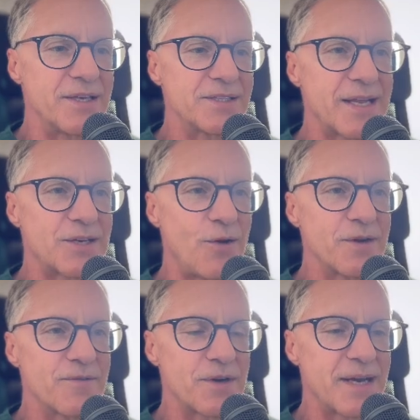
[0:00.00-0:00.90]
You select all
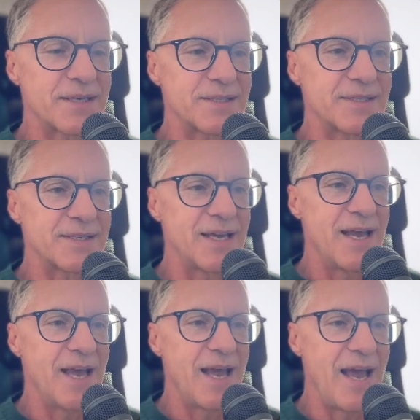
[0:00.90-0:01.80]
your vertexes,
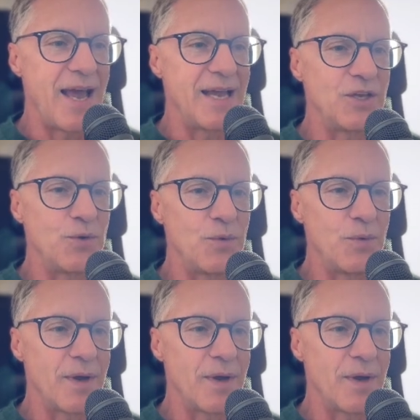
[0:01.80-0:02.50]
and you